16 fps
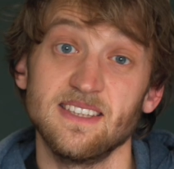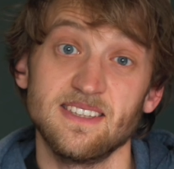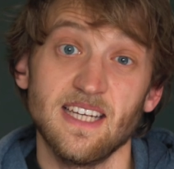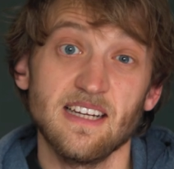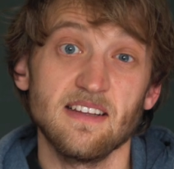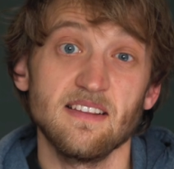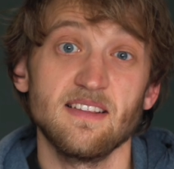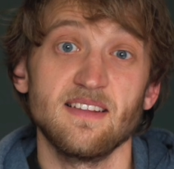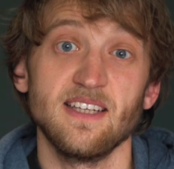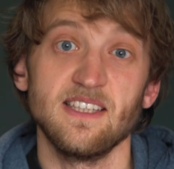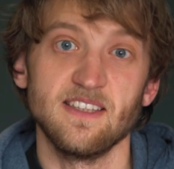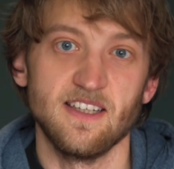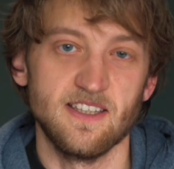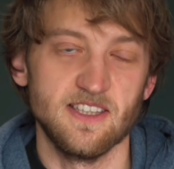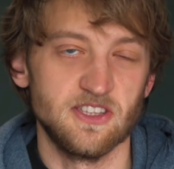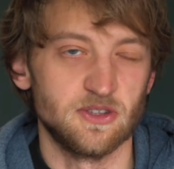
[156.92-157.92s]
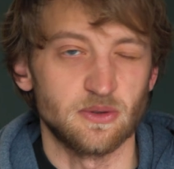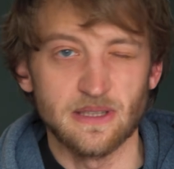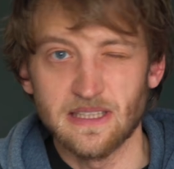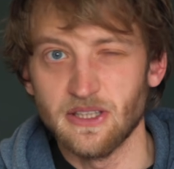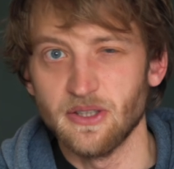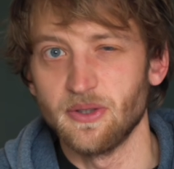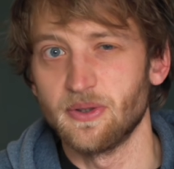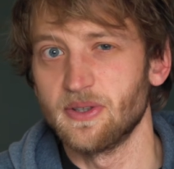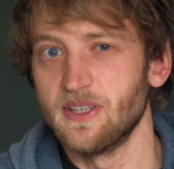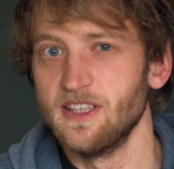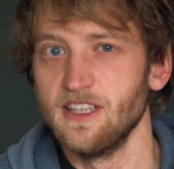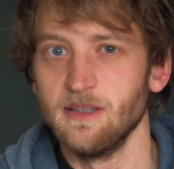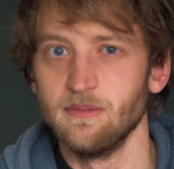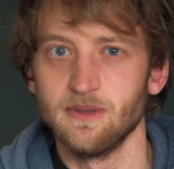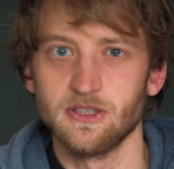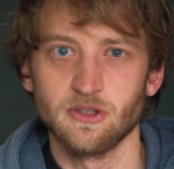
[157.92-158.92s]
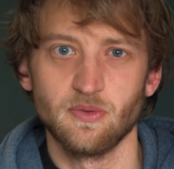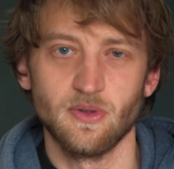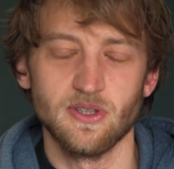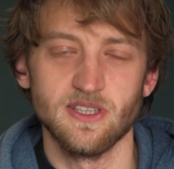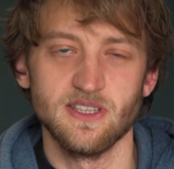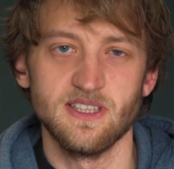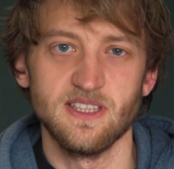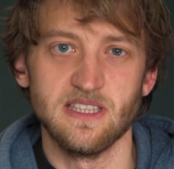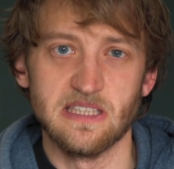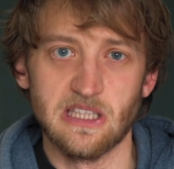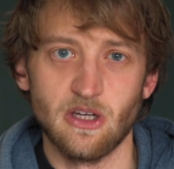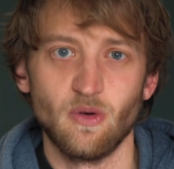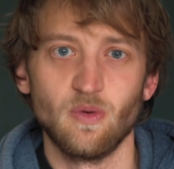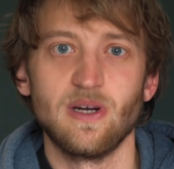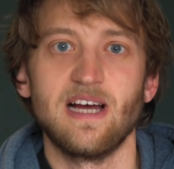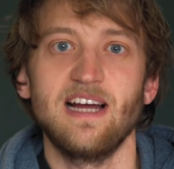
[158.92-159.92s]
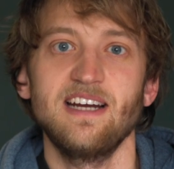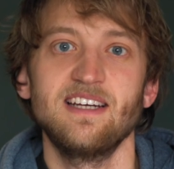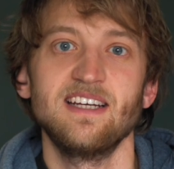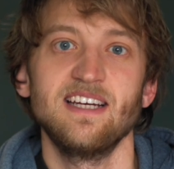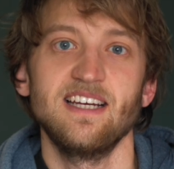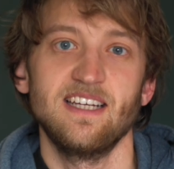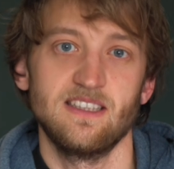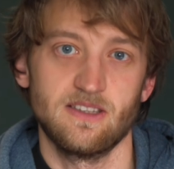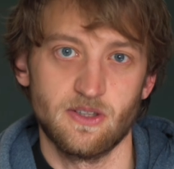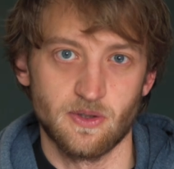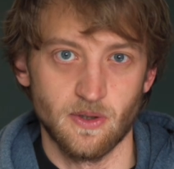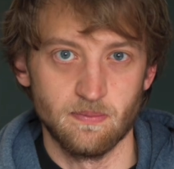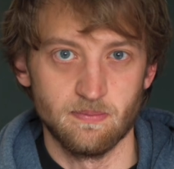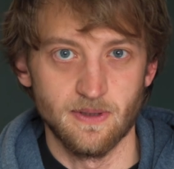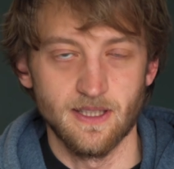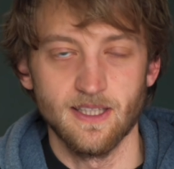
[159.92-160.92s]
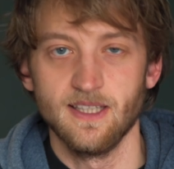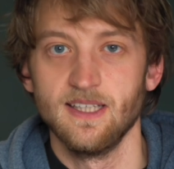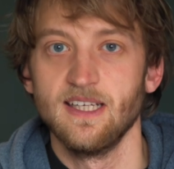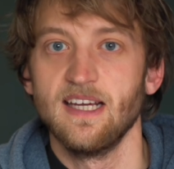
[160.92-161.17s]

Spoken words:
second thing that is really hurting image quality in low light is cropping.